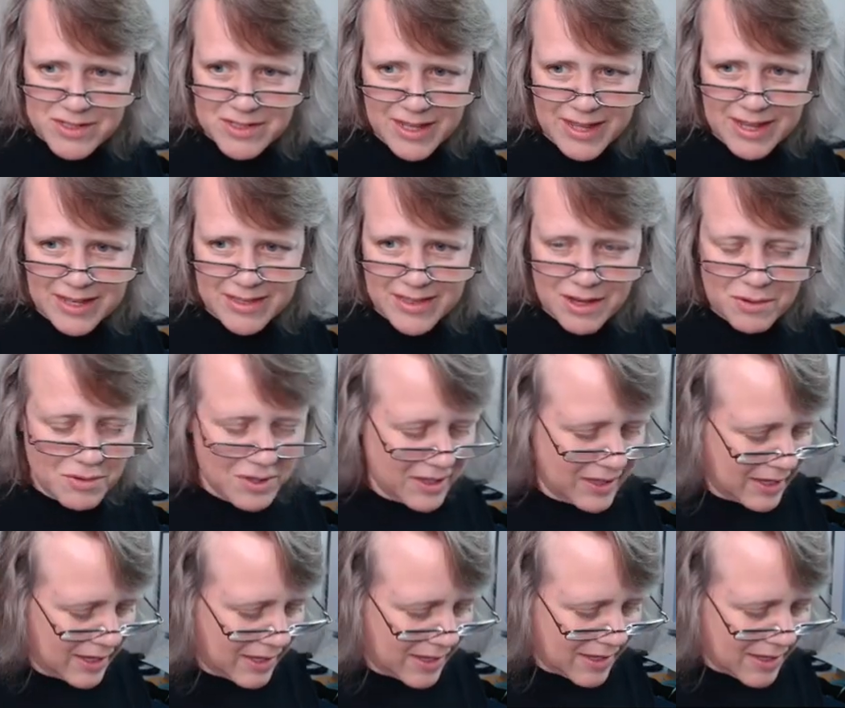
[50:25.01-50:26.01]
Like they
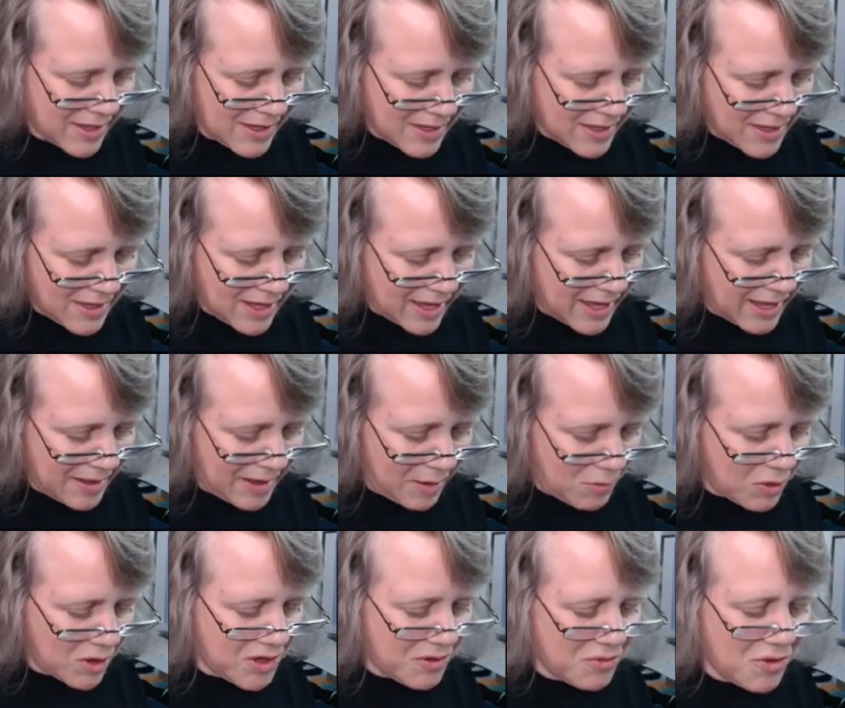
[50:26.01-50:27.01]
really, I, I
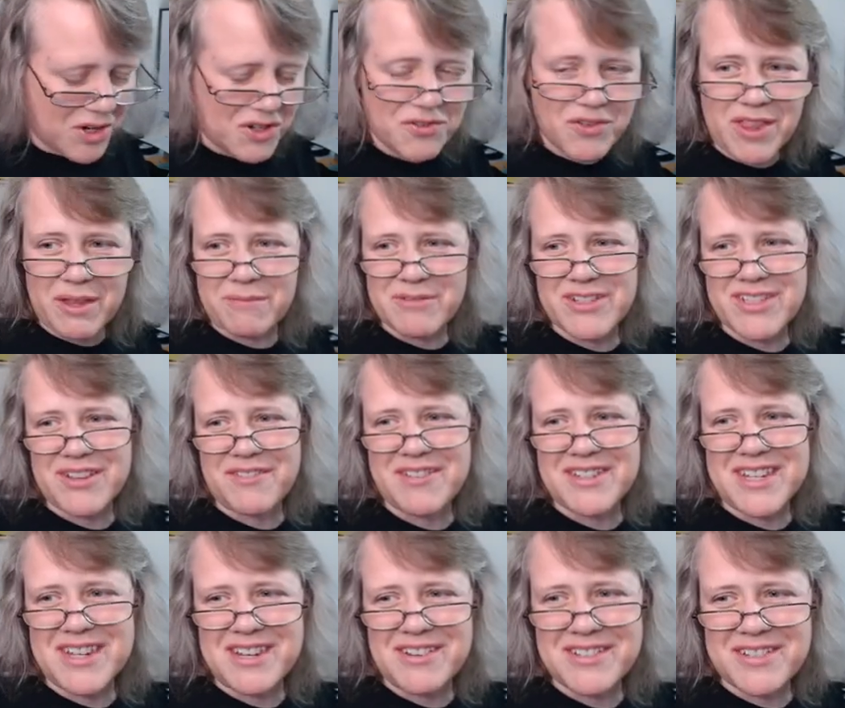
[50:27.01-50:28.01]
wouldn't have worked for them for
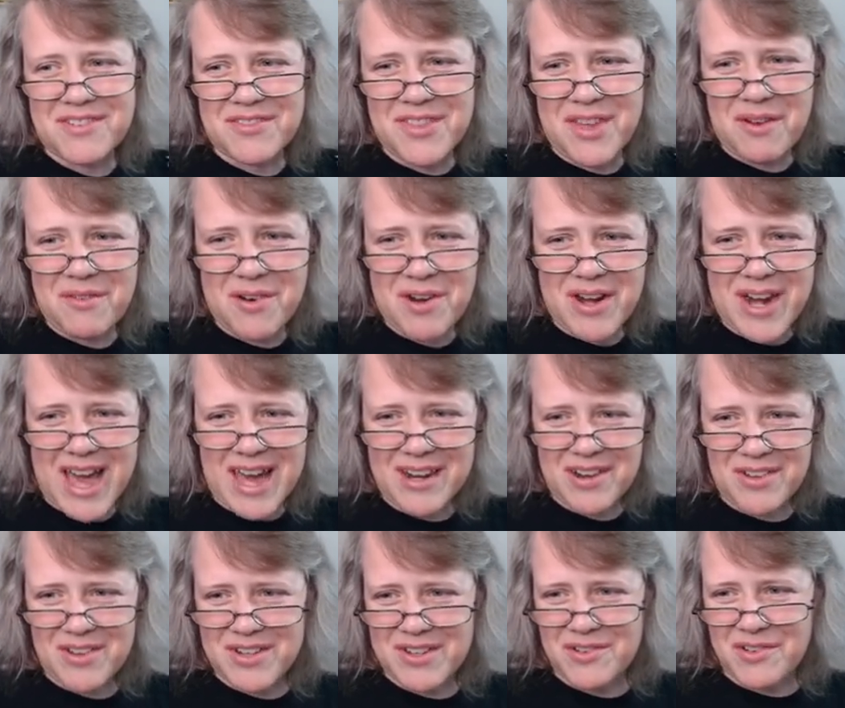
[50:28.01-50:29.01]
17 years if they were not a
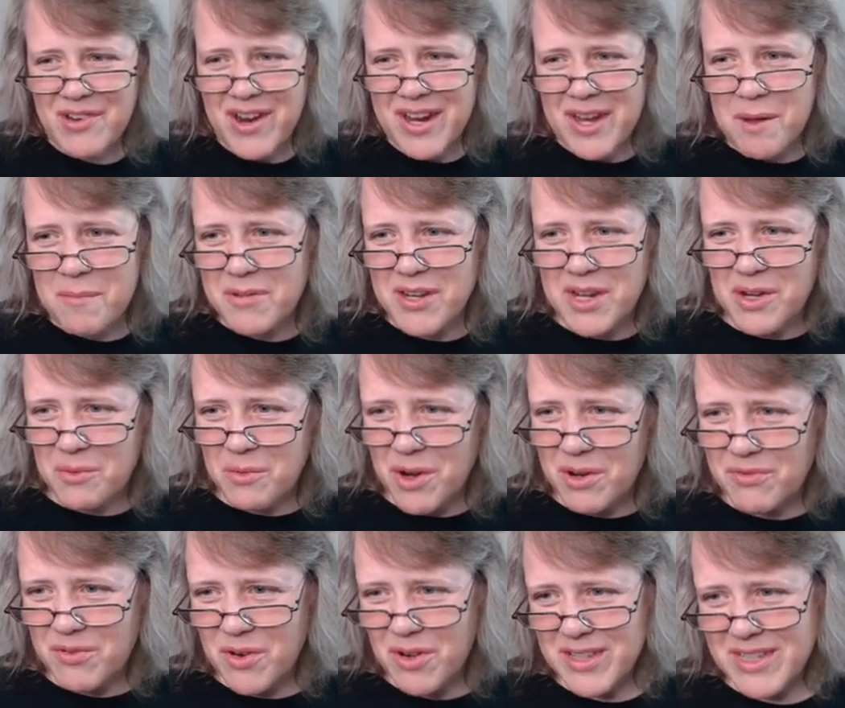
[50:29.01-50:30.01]
good great company to work
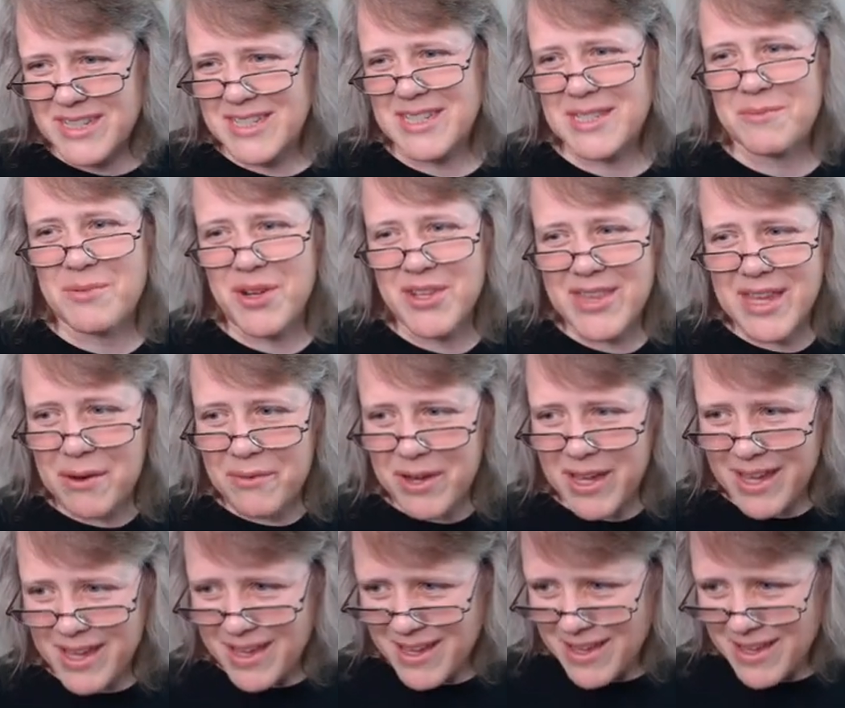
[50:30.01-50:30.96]
for. Let's just put it that way.